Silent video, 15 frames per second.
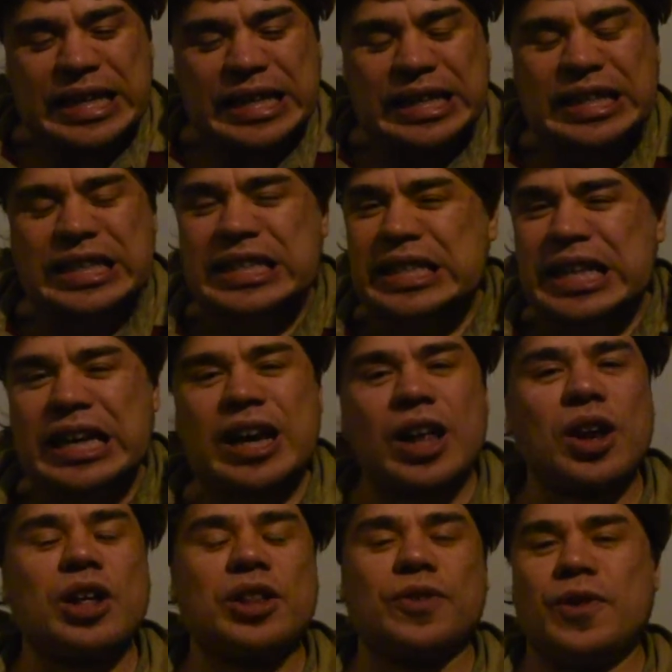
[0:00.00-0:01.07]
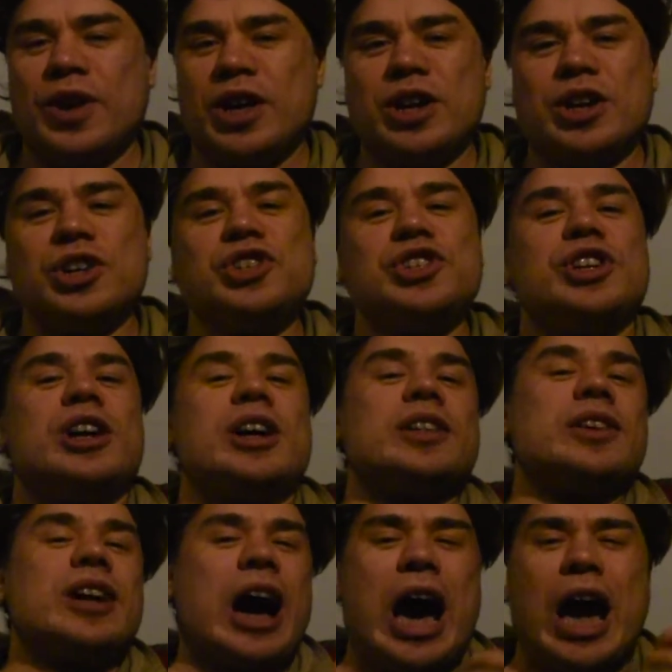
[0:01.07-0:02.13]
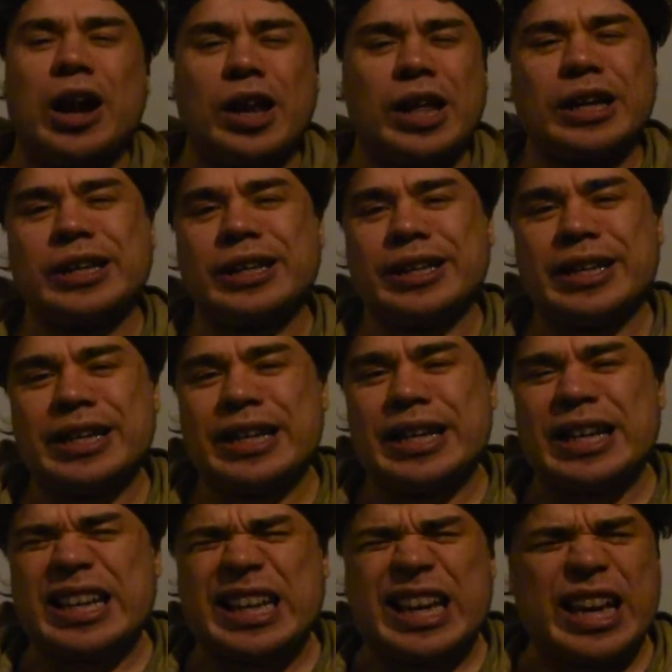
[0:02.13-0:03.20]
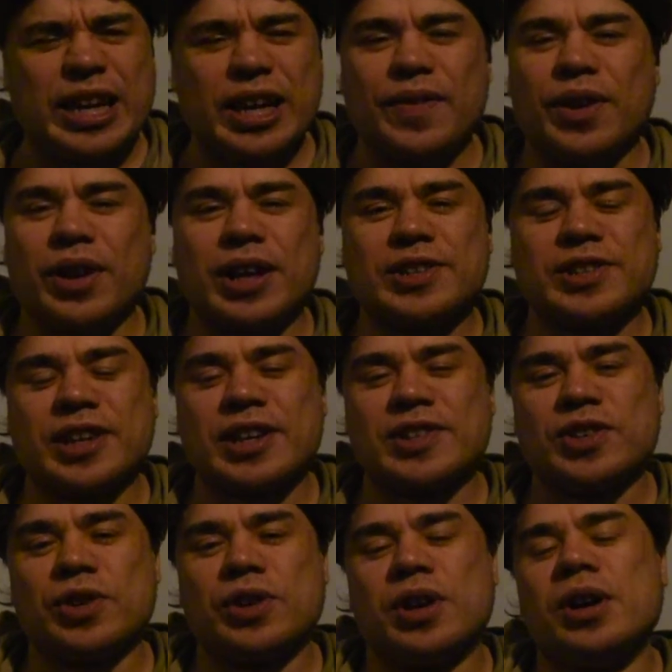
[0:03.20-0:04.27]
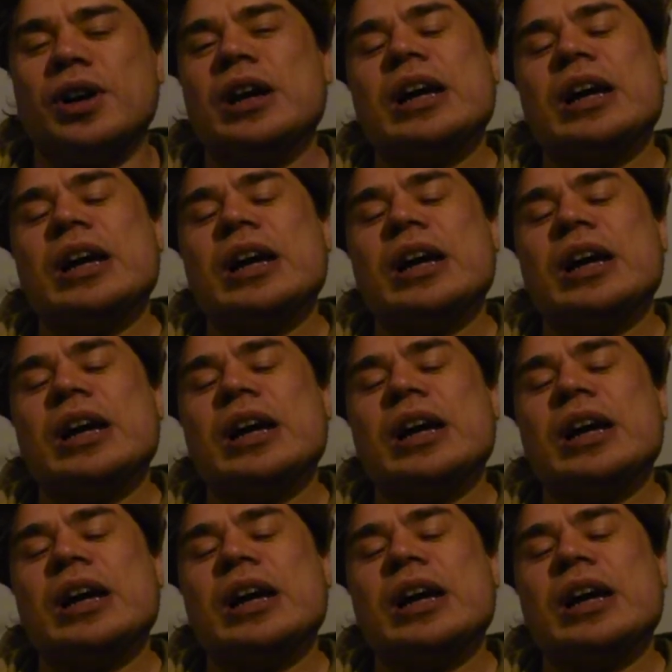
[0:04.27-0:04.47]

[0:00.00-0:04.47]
it's take a lot of energy and kind of like inevitability here.